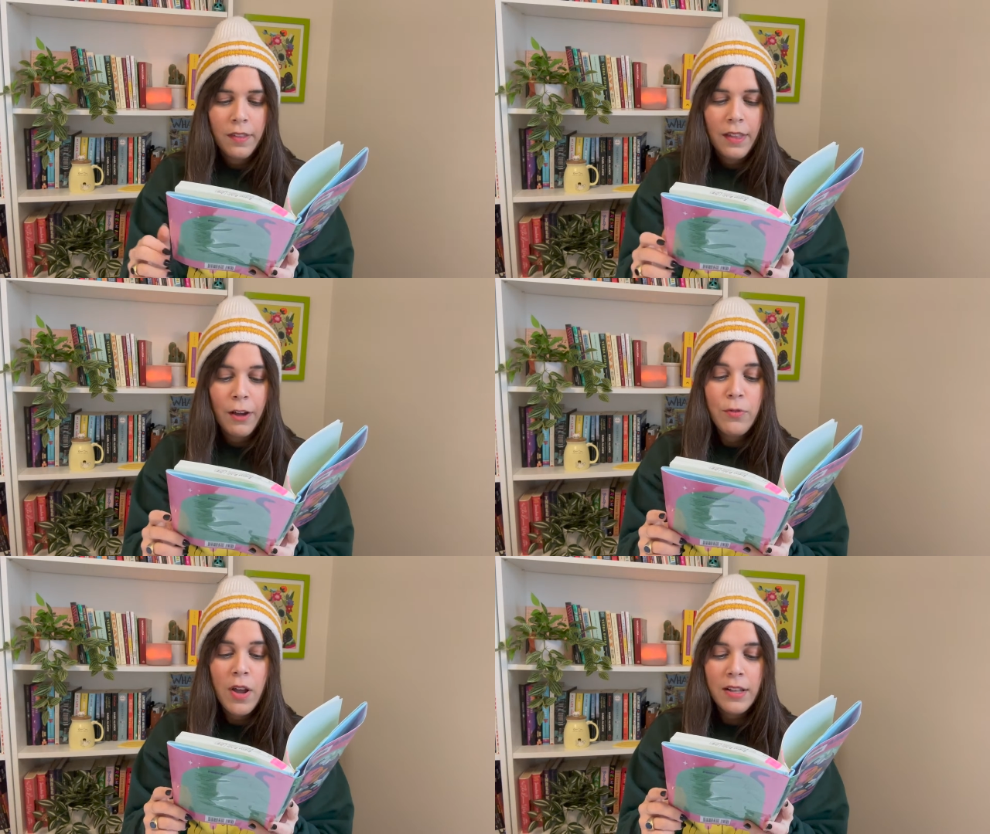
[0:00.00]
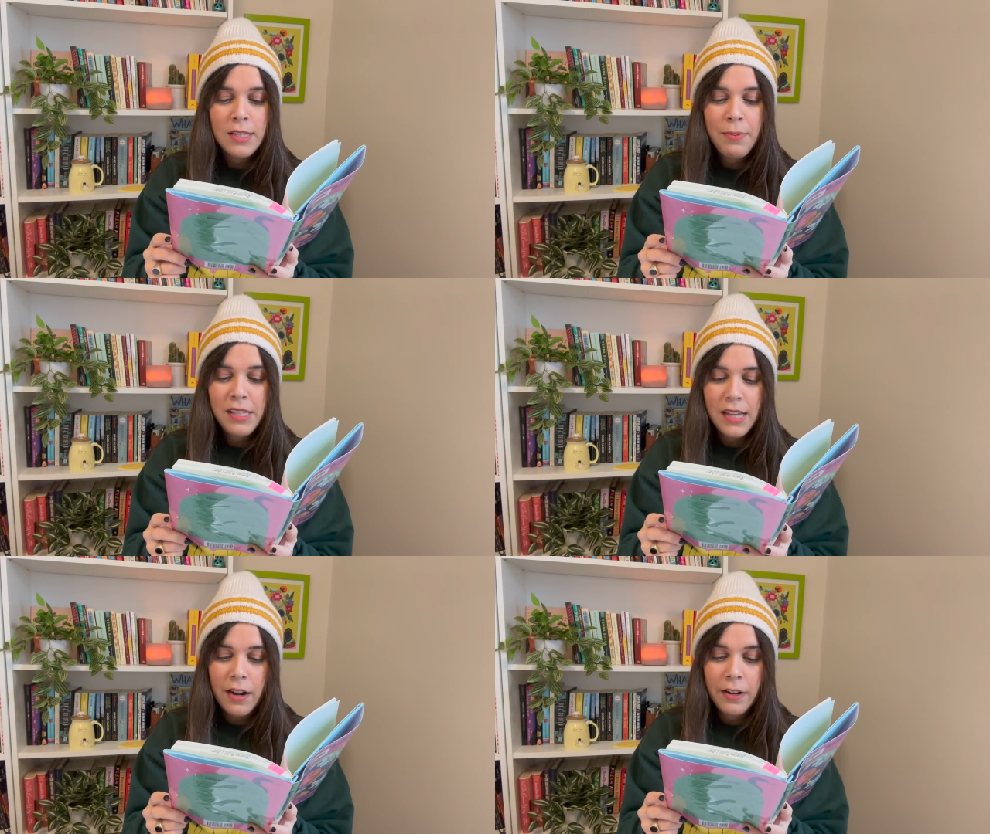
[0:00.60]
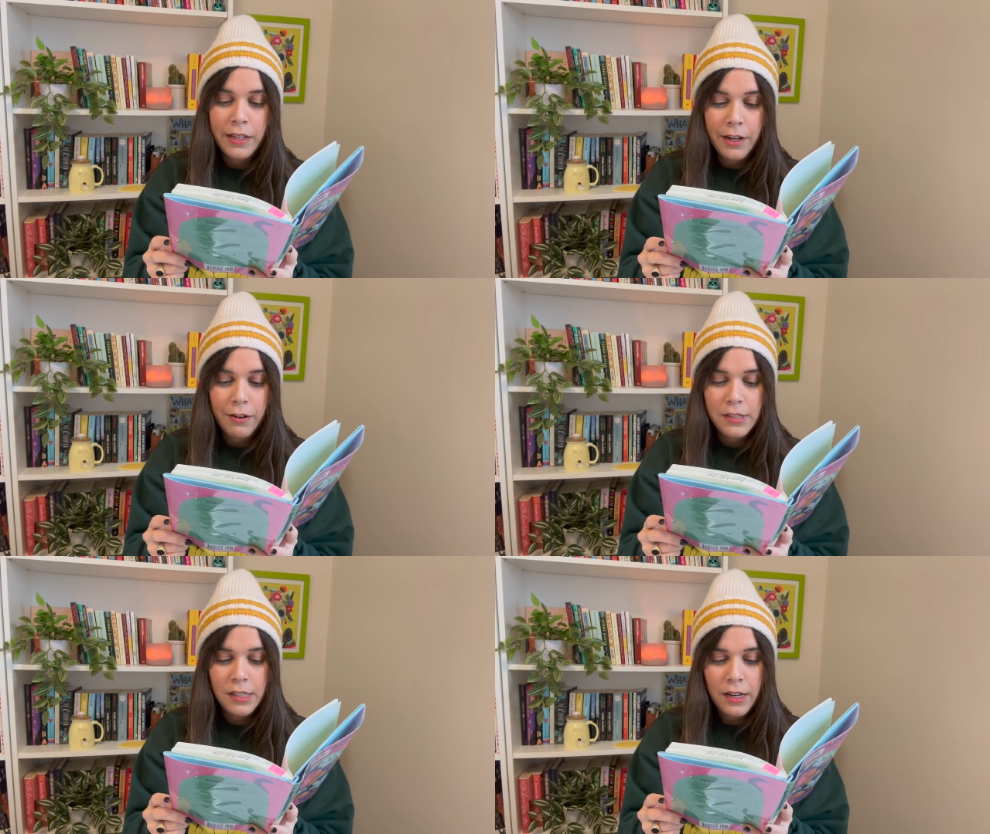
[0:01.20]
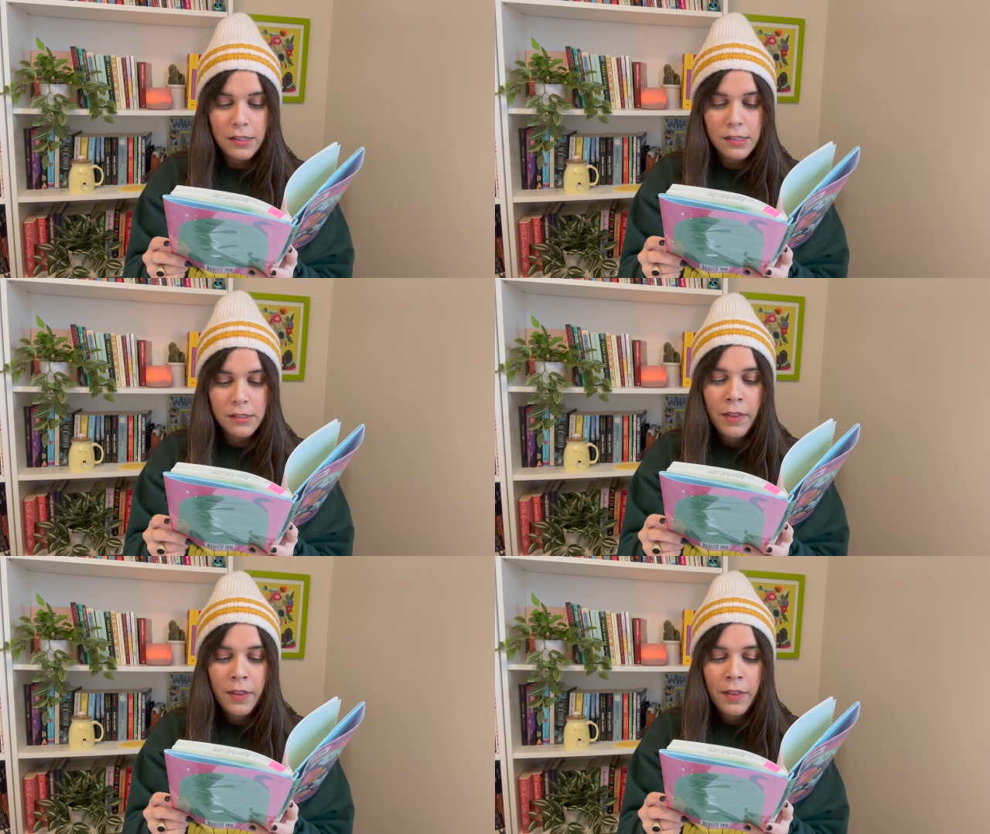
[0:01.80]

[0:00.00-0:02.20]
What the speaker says: How not to be dead in a year of snakes.